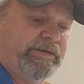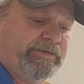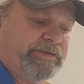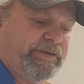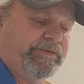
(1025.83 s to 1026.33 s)

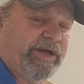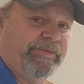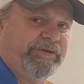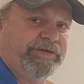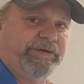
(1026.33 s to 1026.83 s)
sometime
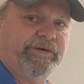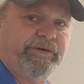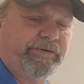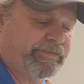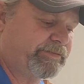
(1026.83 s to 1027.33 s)
this year,
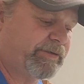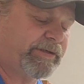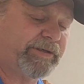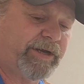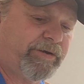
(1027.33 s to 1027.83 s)

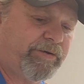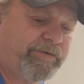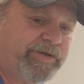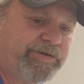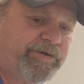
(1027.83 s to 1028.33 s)
I heard
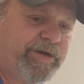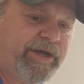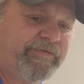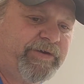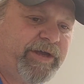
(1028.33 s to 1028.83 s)
that you're going to
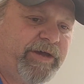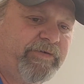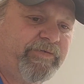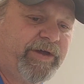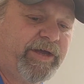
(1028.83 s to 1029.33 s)
have
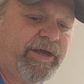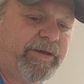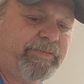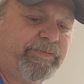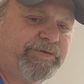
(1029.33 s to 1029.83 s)
a
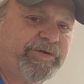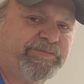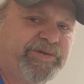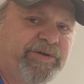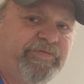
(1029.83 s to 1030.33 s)

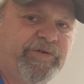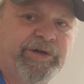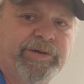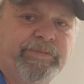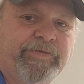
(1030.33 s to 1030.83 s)
prescription
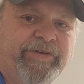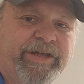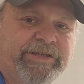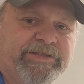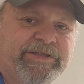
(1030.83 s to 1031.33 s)
from a vet
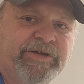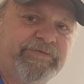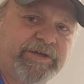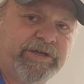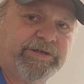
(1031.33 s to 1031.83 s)
and stuff
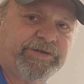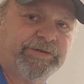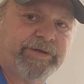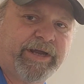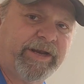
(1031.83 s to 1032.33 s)
to get your
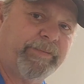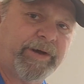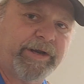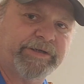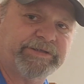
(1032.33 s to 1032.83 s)

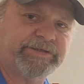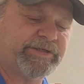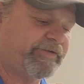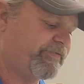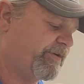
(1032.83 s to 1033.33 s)
antibiotics and
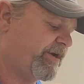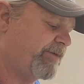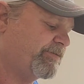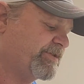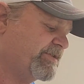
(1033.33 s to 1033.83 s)
stuff for your
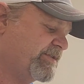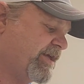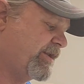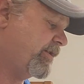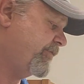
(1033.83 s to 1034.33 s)
animals. Isn't
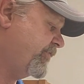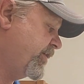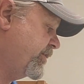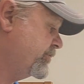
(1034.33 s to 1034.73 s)
that lovely?